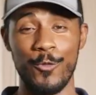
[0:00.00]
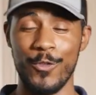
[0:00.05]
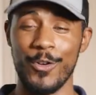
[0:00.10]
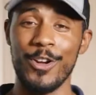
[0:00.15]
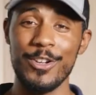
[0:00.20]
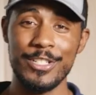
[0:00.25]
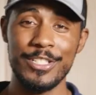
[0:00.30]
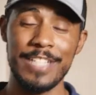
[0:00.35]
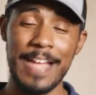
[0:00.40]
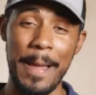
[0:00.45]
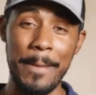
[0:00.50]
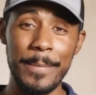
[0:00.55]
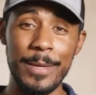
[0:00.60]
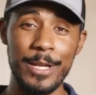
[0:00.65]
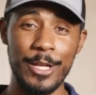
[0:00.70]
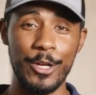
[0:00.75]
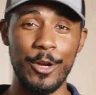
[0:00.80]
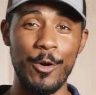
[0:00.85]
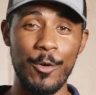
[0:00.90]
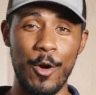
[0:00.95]
first, I'm going
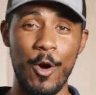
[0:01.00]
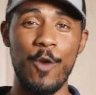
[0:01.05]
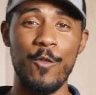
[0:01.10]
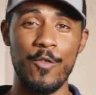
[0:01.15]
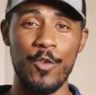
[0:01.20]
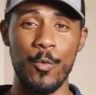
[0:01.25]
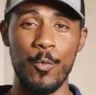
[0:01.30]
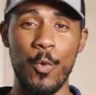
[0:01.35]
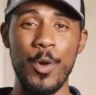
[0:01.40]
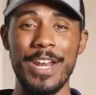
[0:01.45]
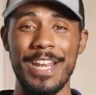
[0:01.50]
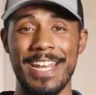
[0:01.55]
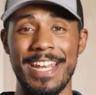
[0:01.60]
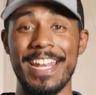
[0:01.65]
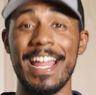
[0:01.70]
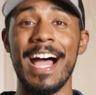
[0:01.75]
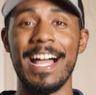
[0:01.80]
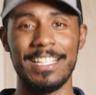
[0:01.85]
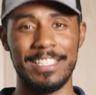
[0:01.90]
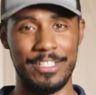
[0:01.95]
to go over what
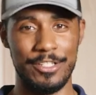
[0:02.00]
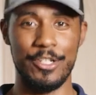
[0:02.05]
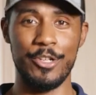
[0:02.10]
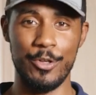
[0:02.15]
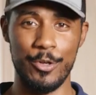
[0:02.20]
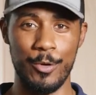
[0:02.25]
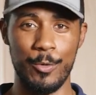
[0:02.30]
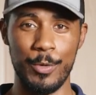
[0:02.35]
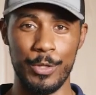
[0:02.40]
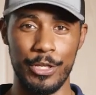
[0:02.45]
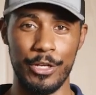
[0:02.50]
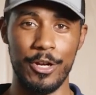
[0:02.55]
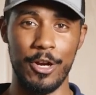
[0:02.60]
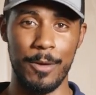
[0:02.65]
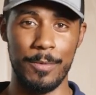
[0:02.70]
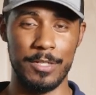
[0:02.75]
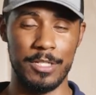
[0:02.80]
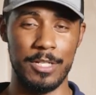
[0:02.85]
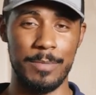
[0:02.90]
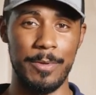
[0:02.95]
not to do with the
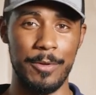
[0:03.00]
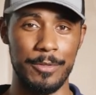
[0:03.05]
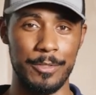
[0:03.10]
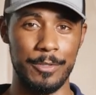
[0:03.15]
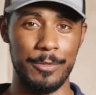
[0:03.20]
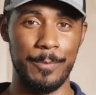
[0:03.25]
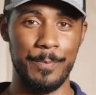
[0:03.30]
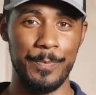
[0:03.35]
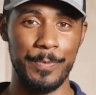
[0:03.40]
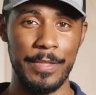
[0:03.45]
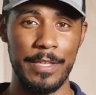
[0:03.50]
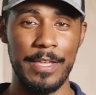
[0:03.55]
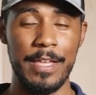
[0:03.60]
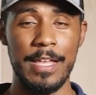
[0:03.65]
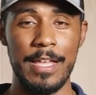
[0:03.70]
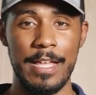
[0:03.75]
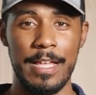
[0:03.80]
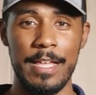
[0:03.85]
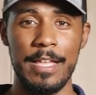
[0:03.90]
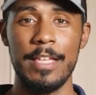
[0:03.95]
garbage disposal.
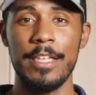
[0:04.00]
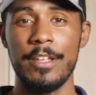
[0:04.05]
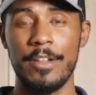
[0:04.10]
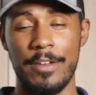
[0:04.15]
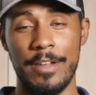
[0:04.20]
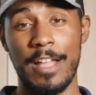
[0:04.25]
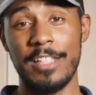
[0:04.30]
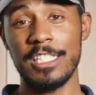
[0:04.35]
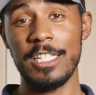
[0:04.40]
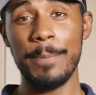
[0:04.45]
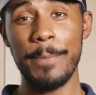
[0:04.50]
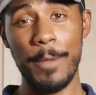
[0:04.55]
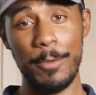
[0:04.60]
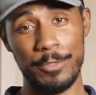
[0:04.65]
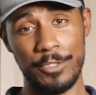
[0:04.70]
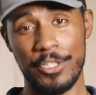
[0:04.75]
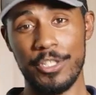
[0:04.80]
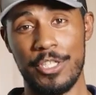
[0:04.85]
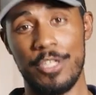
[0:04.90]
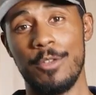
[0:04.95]
You're not
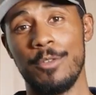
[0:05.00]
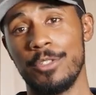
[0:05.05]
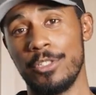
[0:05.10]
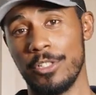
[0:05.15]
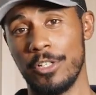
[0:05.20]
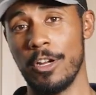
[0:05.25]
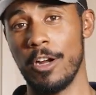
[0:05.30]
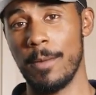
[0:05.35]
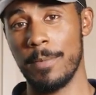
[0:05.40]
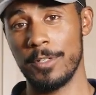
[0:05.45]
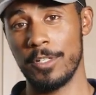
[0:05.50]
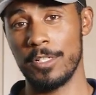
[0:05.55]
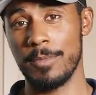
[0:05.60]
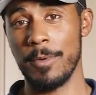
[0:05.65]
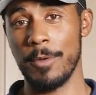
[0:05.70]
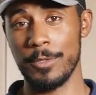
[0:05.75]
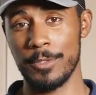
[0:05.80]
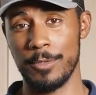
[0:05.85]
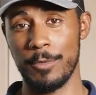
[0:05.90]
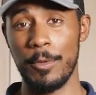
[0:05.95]
supposed to use the garbage
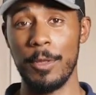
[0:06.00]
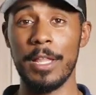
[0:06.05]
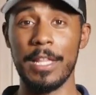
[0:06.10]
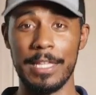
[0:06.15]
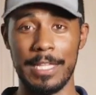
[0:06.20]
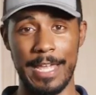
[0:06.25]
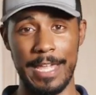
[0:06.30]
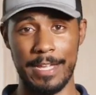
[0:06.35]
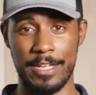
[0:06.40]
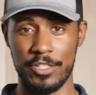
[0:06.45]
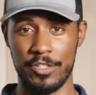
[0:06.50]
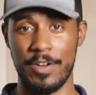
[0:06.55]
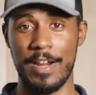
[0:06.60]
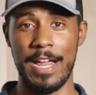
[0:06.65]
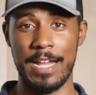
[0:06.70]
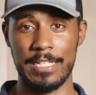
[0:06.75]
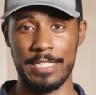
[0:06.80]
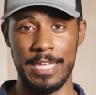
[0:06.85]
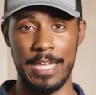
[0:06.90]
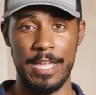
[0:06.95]
disposal like a
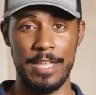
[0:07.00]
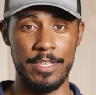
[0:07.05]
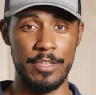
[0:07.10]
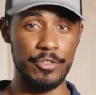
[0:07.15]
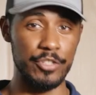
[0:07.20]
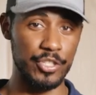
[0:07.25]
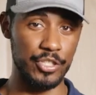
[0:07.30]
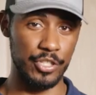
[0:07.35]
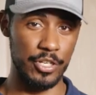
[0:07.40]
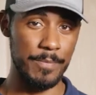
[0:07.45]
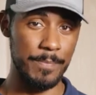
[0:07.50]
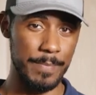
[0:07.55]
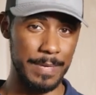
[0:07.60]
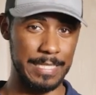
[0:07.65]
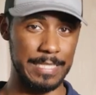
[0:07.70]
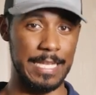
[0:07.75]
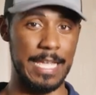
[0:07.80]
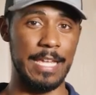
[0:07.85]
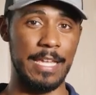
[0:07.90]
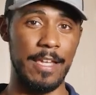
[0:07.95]
trash can. You shouldn't
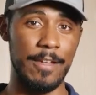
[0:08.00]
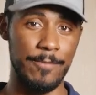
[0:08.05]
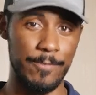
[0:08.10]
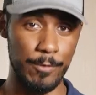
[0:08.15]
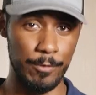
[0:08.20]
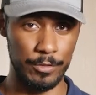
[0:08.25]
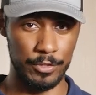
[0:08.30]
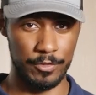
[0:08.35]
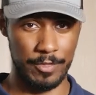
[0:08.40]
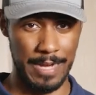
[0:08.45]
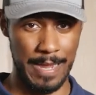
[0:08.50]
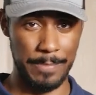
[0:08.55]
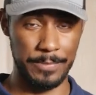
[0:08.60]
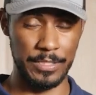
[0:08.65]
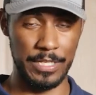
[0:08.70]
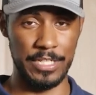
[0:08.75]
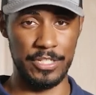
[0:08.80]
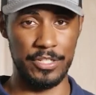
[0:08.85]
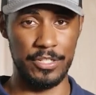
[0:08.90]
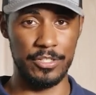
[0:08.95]
be taking food
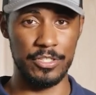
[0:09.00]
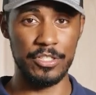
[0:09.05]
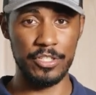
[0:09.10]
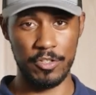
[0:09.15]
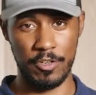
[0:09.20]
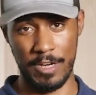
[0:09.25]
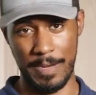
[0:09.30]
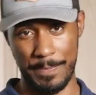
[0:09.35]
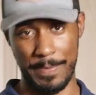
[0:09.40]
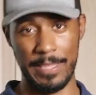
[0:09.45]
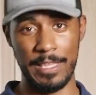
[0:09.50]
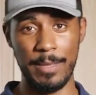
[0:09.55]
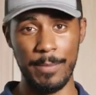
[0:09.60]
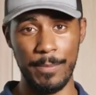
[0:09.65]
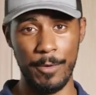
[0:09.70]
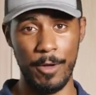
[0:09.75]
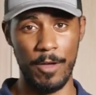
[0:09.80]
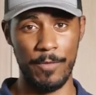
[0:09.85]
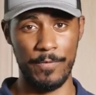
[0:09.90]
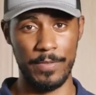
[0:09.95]
scraps and just scraping
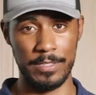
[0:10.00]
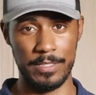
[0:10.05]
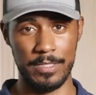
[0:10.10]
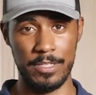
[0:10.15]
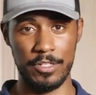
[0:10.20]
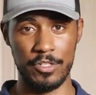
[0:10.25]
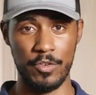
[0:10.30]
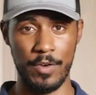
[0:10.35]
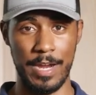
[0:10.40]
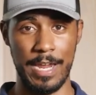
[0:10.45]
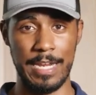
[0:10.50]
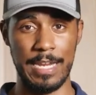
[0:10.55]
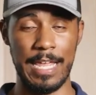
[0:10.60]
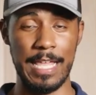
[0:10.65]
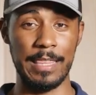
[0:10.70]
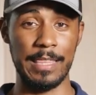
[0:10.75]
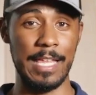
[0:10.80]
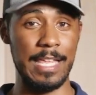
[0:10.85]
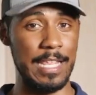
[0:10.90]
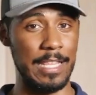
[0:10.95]
them off into the drain
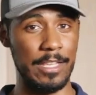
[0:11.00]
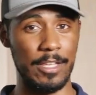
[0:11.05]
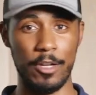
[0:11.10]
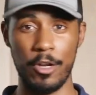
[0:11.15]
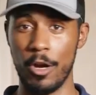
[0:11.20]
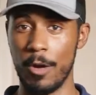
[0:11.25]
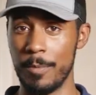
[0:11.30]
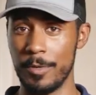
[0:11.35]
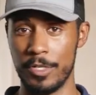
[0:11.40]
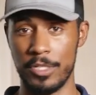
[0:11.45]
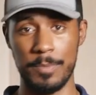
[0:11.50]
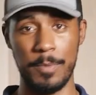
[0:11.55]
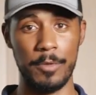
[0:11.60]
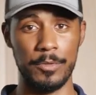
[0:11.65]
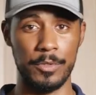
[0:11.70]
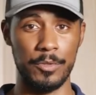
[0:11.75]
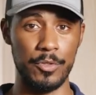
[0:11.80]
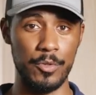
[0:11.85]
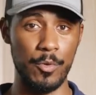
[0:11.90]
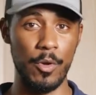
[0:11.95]
and letting the garbage
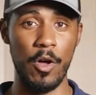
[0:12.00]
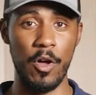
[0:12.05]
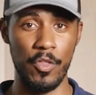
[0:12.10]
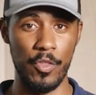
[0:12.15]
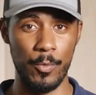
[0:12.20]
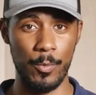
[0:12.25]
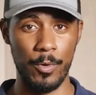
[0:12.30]
disposal do all the